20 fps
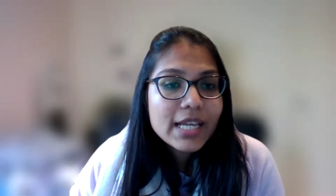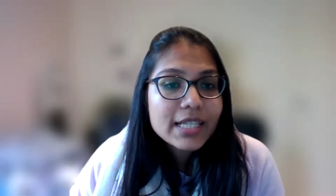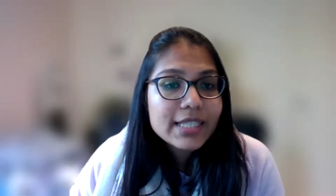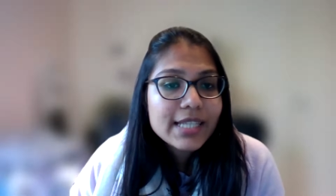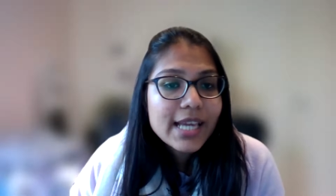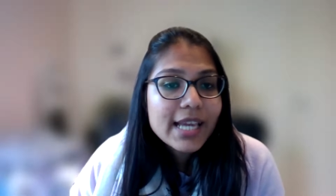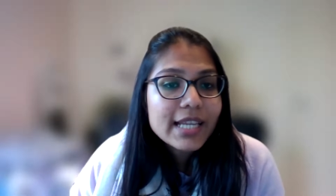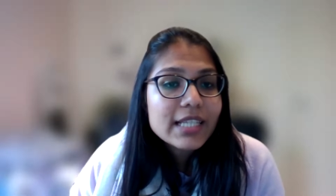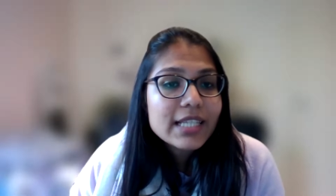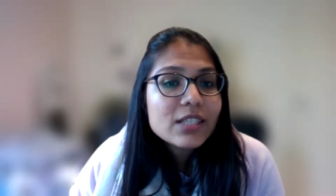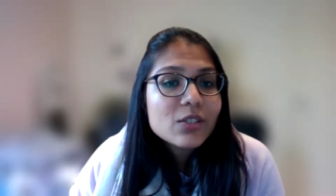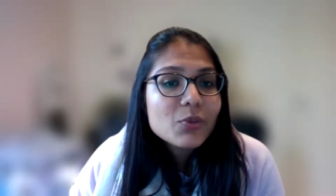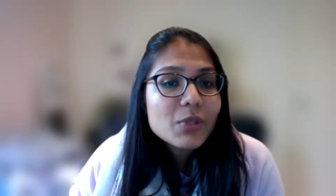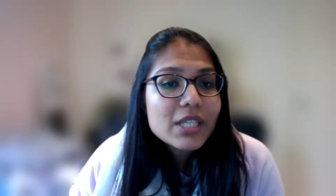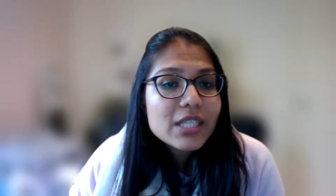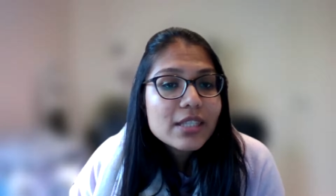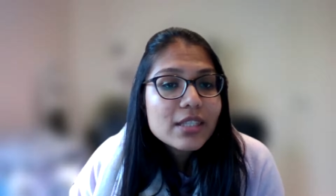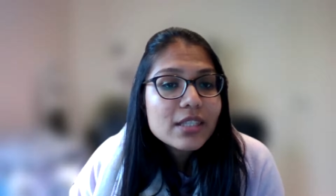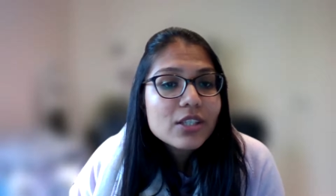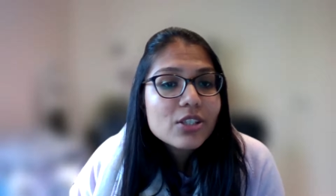Danny's
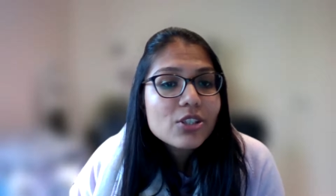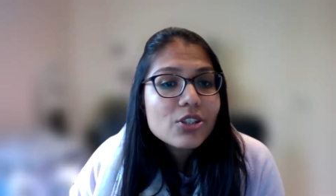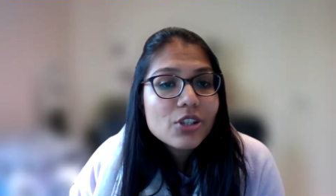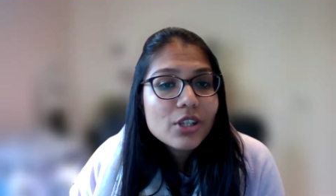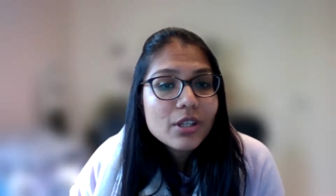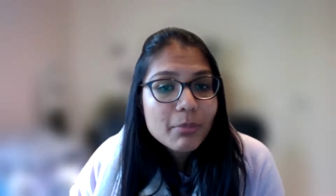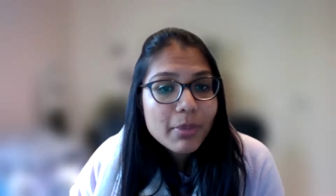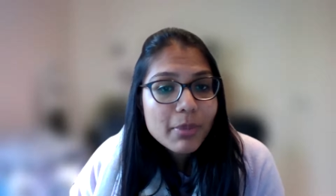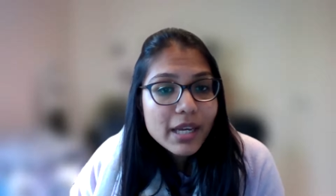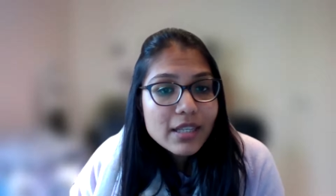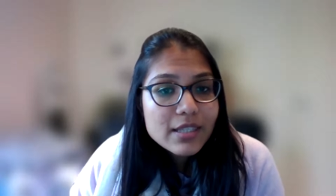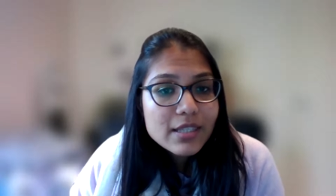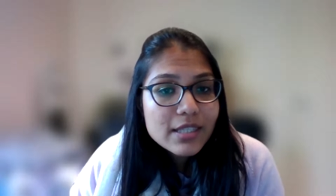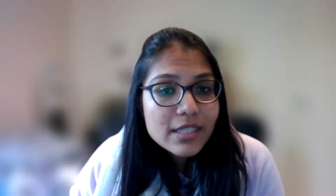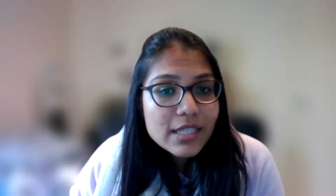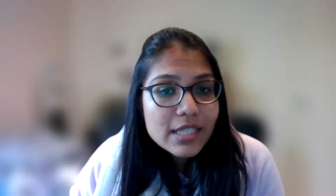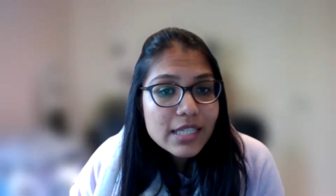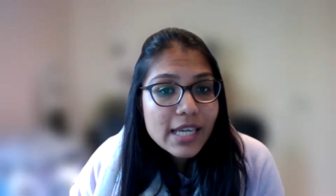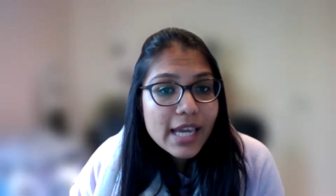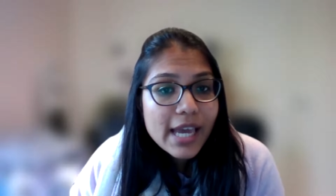research
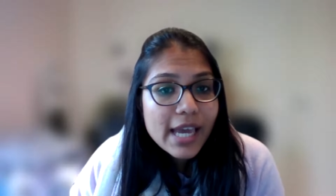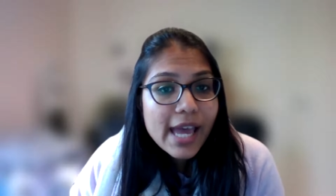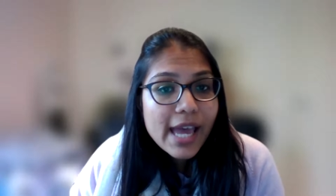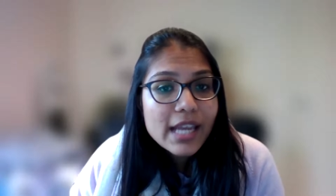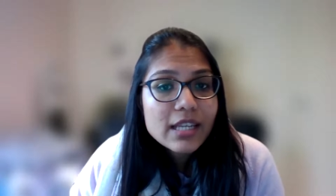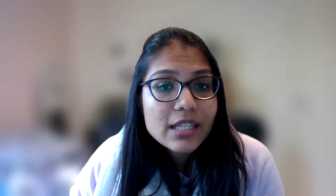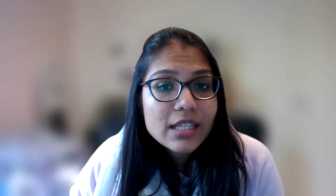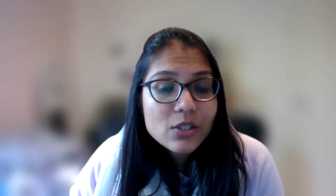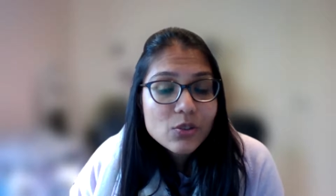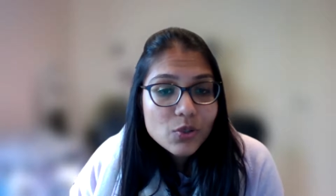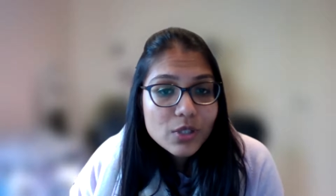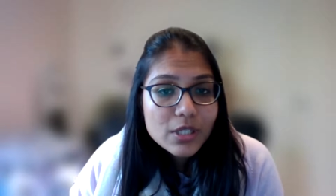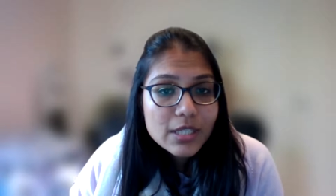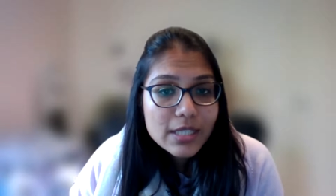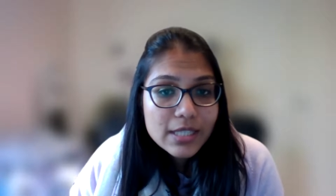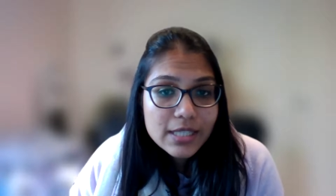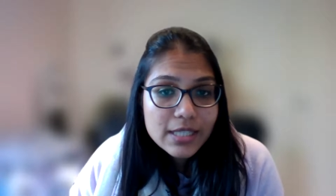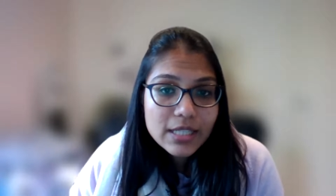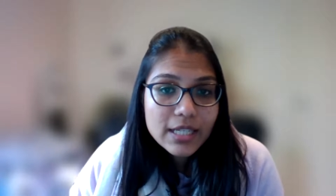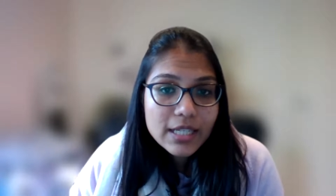capacity and interests
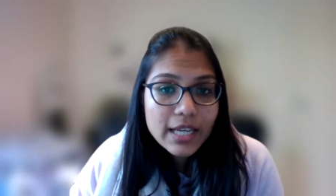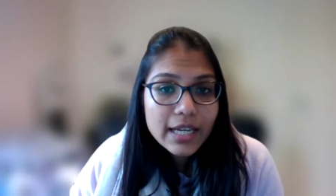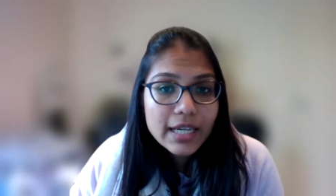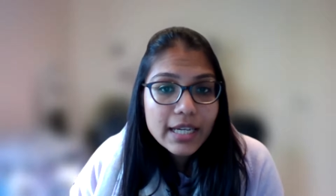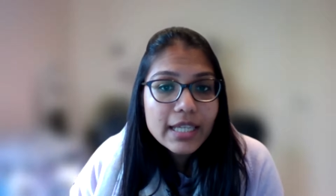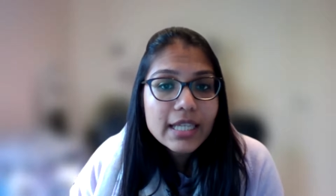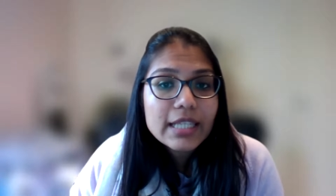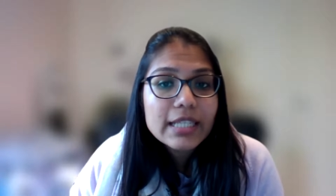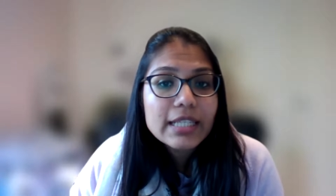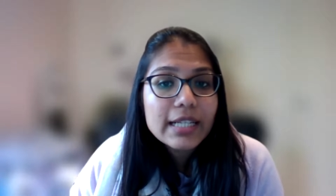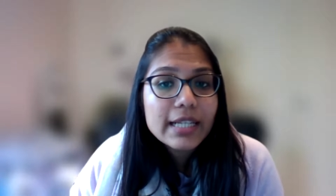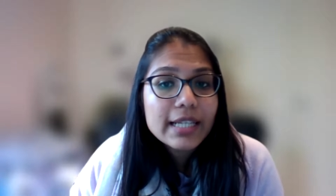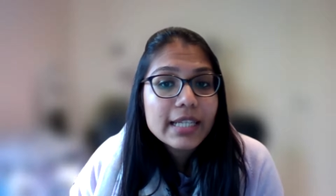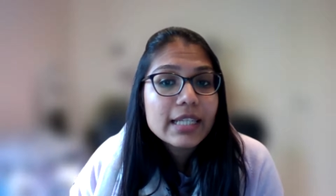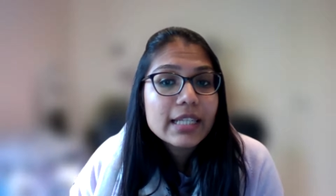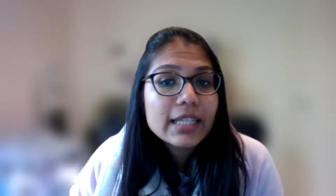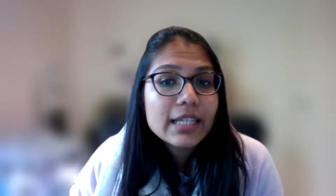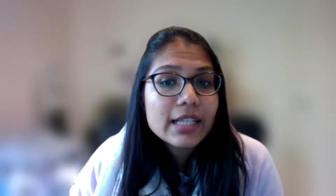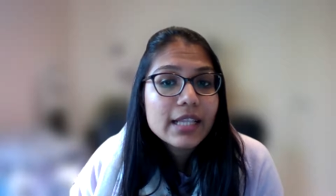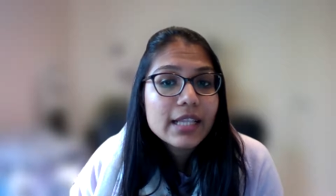lie in
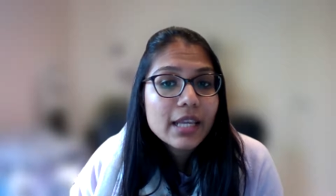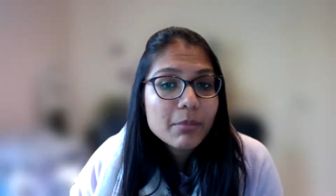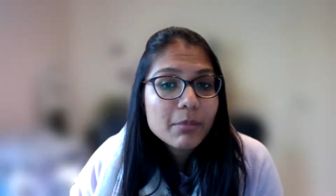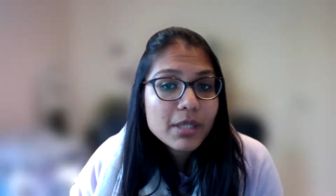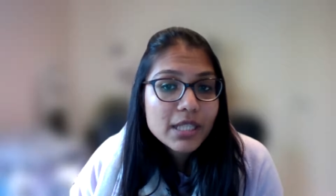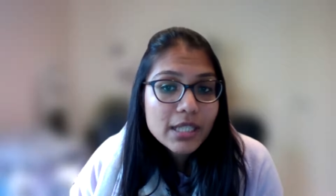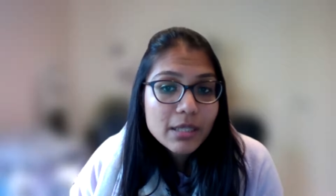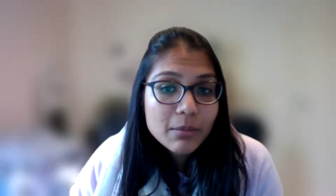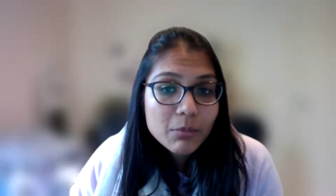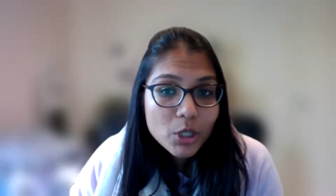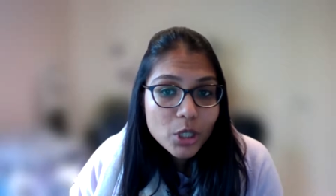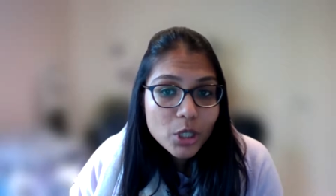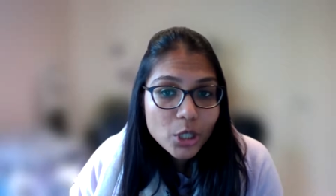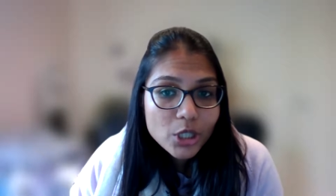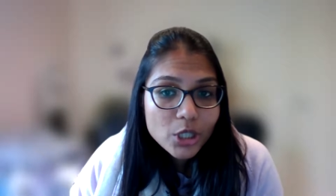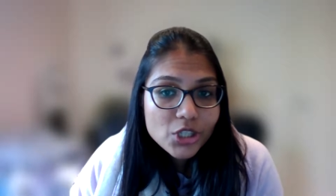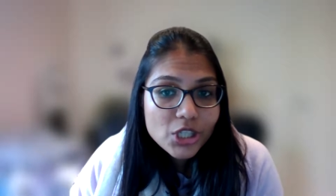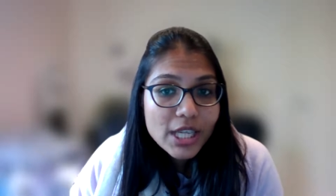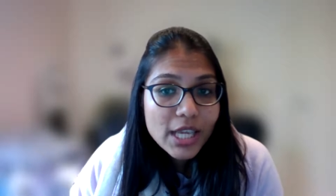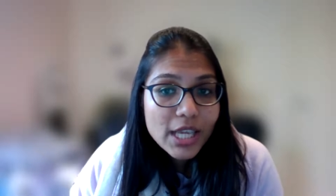clinical
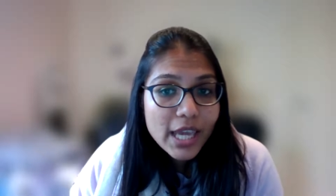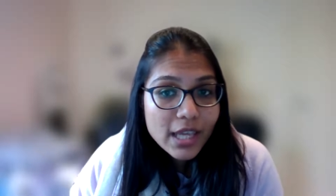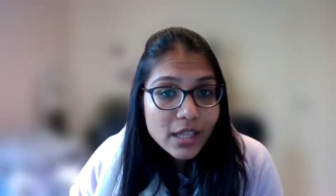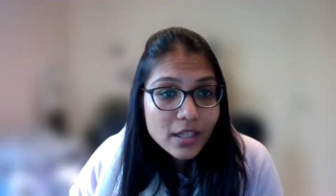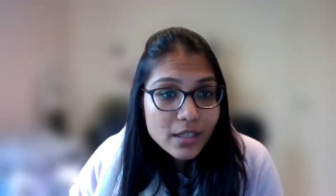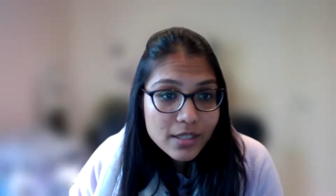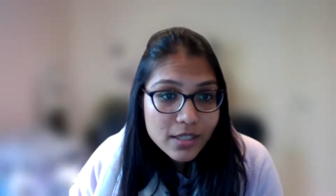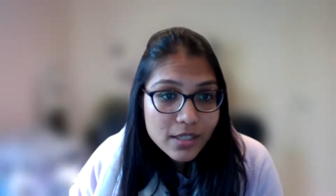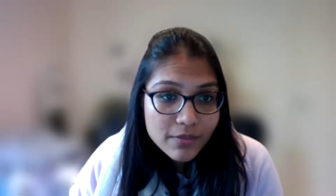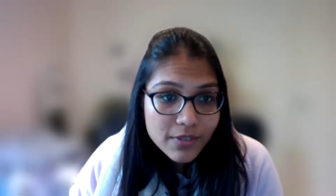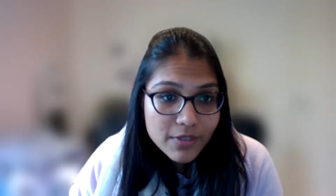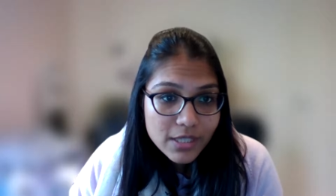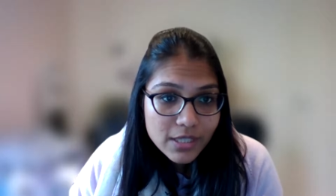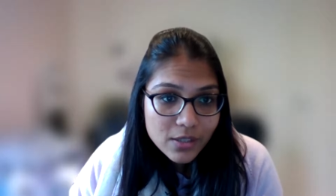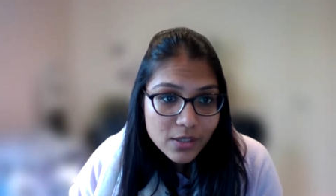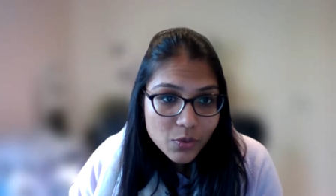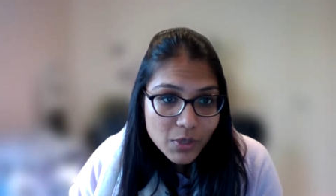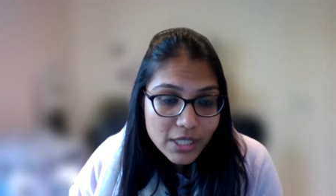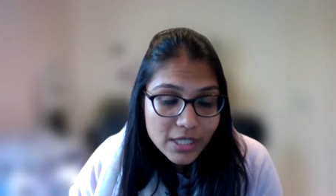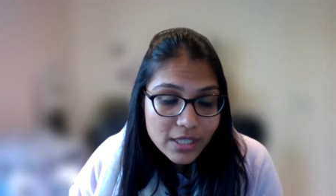epidemiology, health
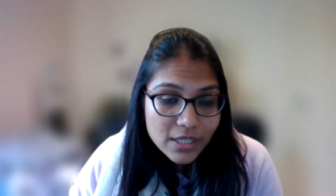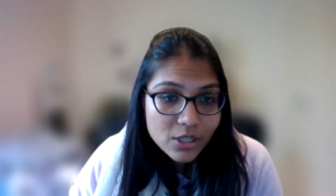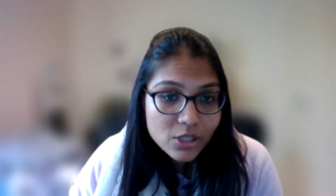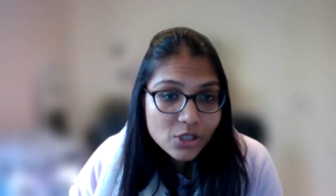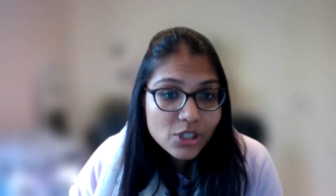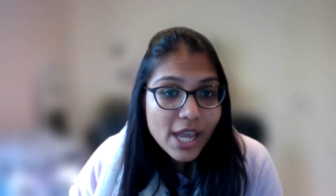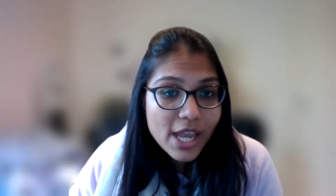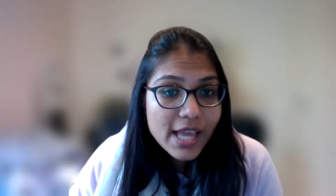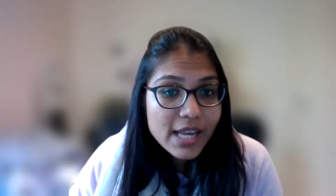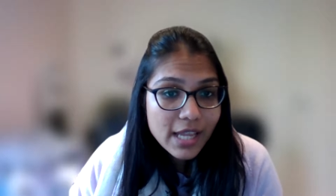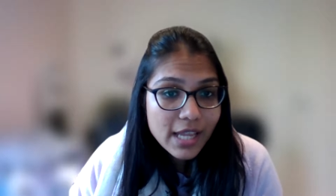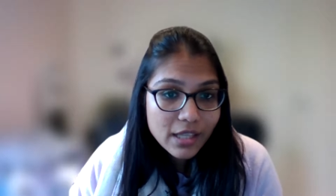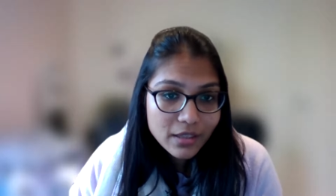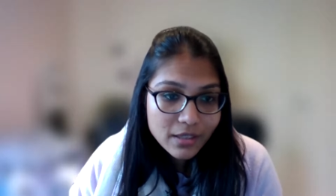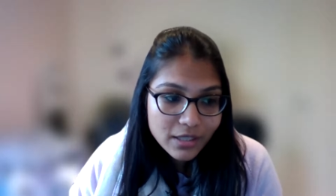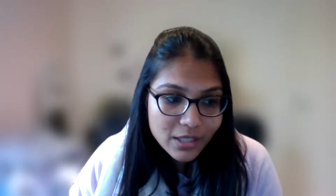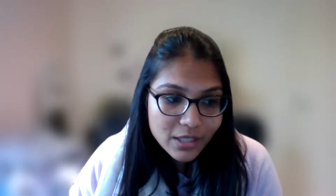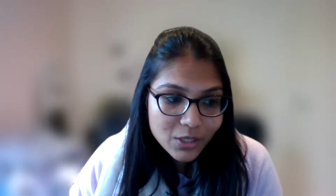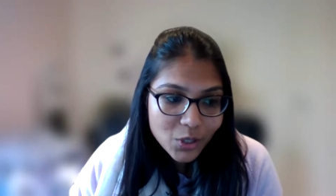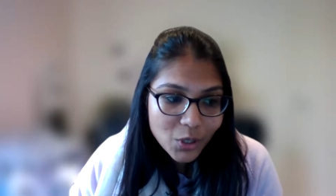services research, and health
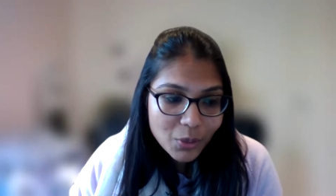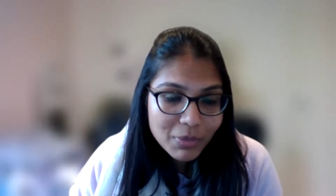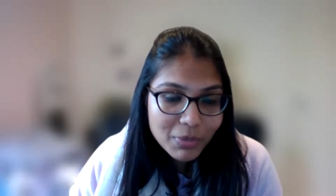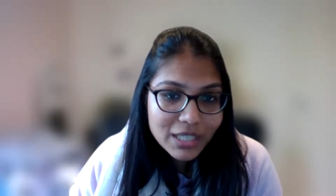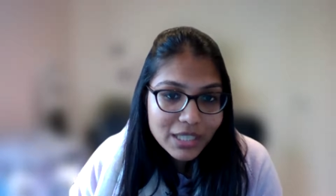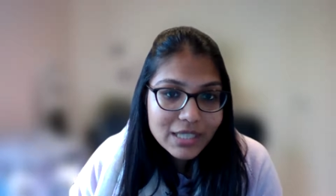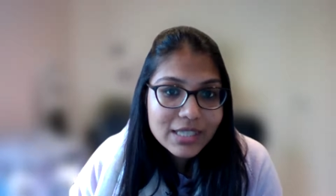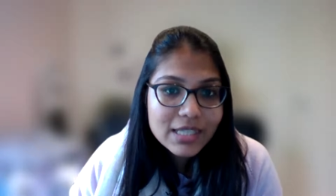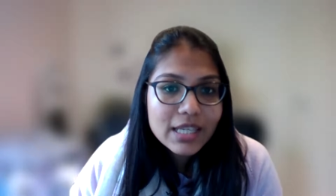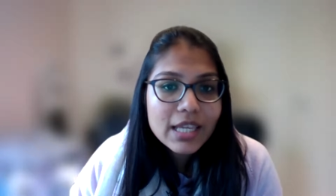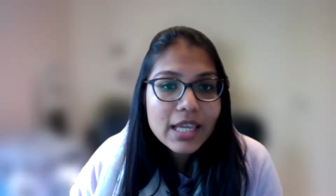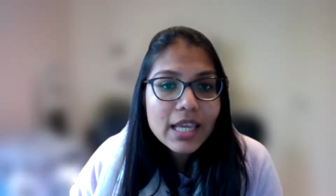economics.